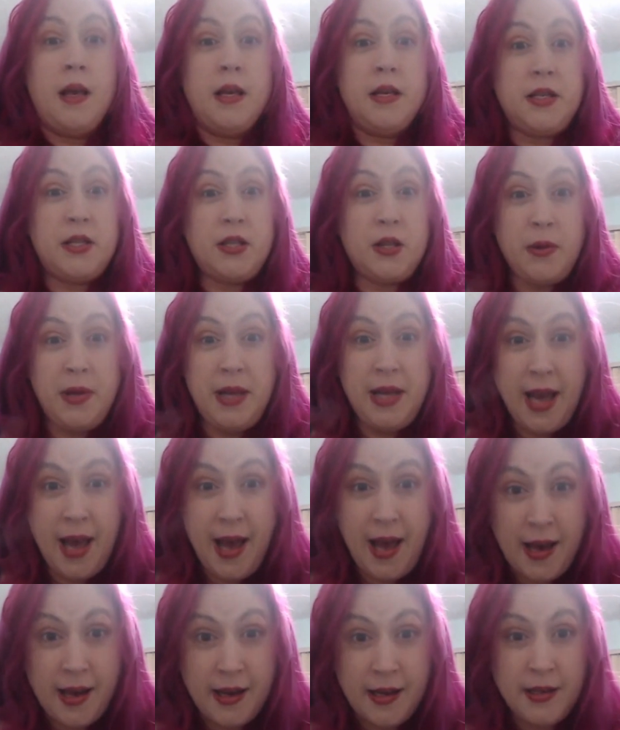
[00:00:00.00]
so,
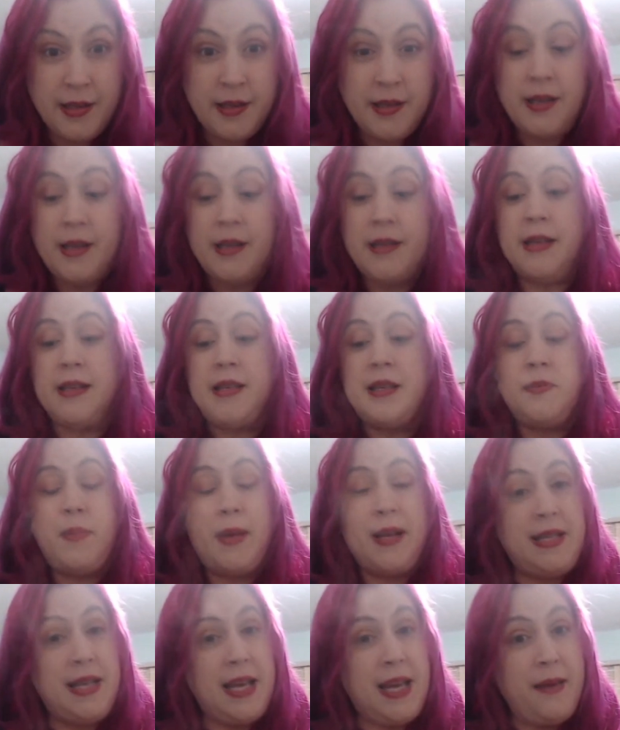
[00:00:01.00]
yeah, this is
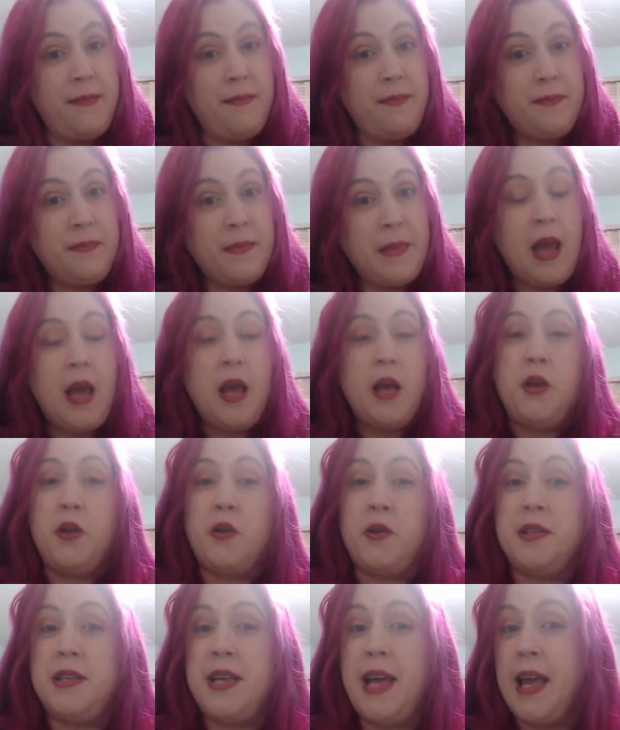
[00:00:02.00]
my tea. You
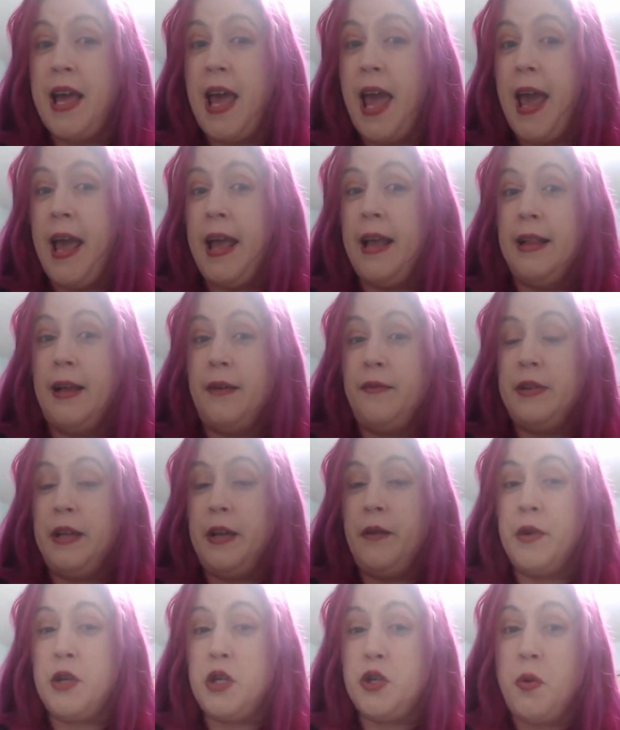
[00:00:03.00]
could take a
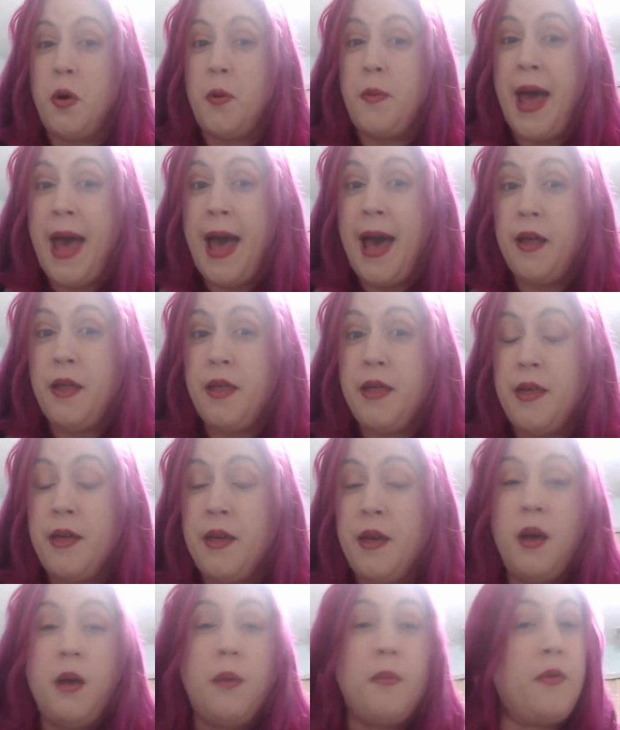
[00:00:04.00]
lovely ritual bath
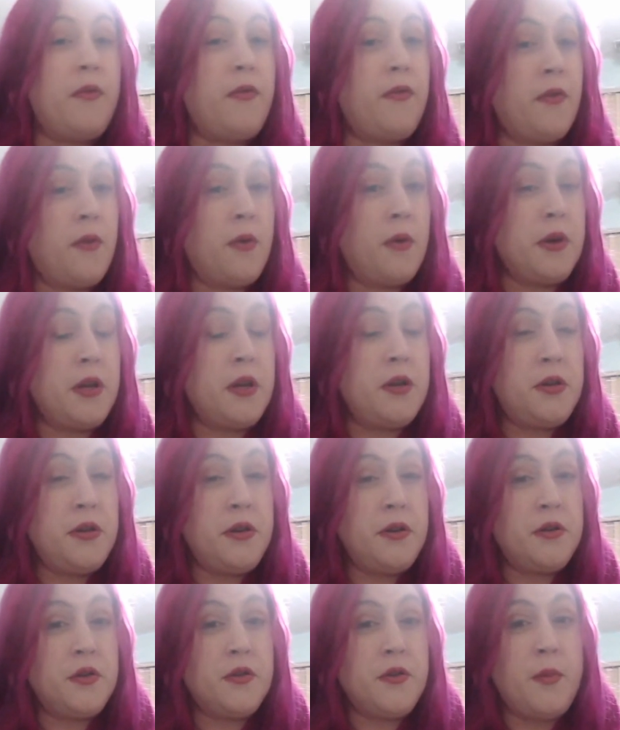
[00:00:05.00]
before you do
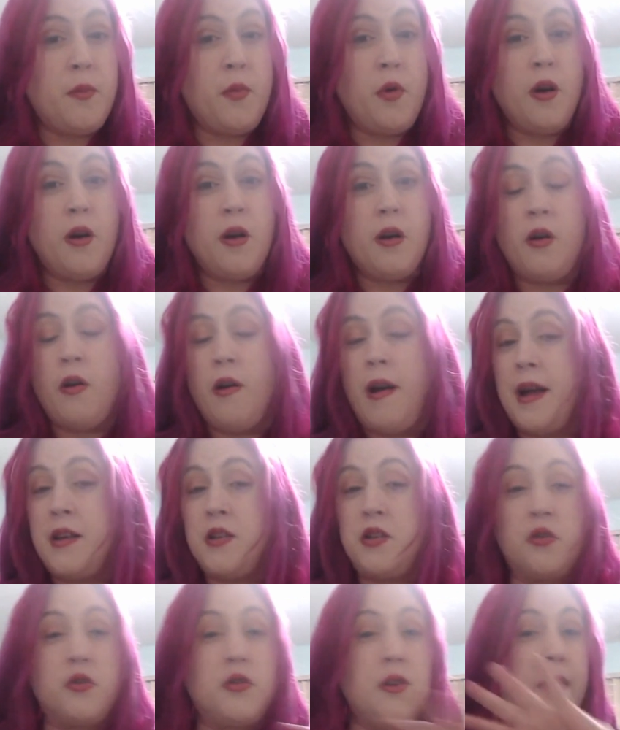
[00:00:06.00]
your dream work or
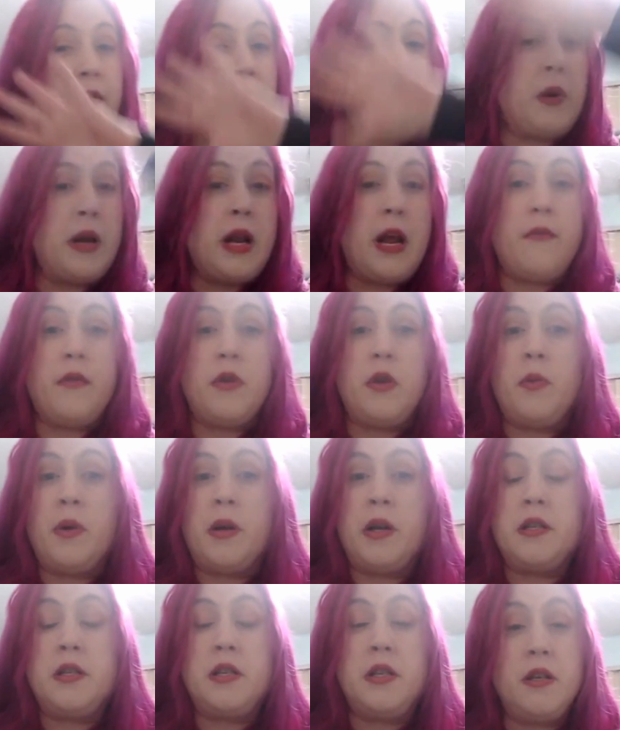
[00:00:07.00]
astral travel, whatever you
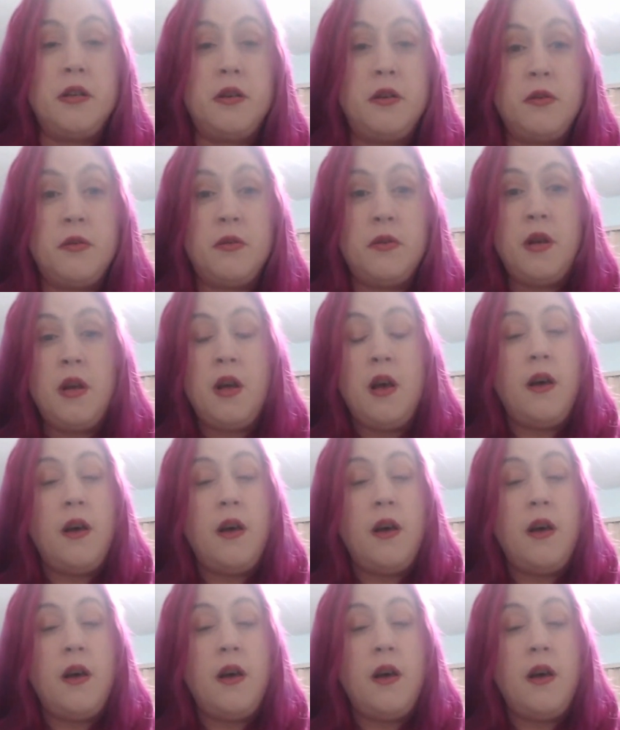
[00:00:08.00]
want to do